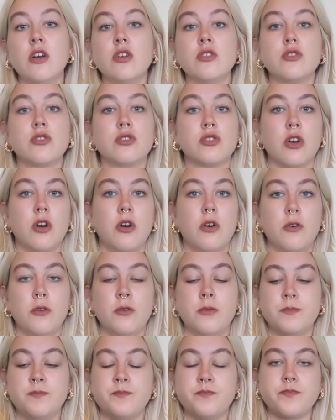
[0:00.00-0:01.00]

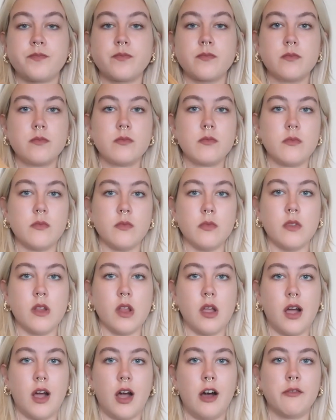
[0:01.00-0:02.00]
So
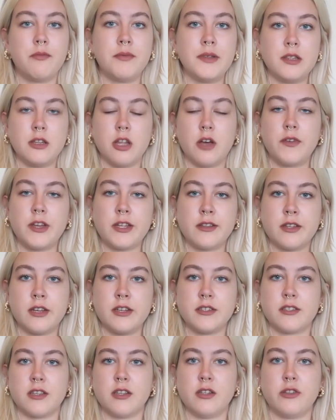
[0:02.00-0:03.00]
I've been loving
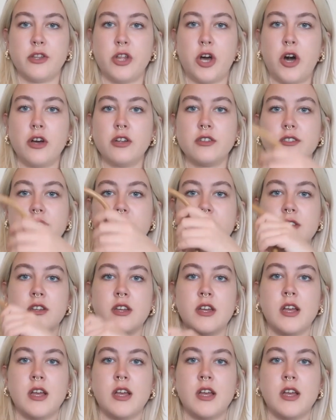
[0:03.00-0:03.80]
this a lot.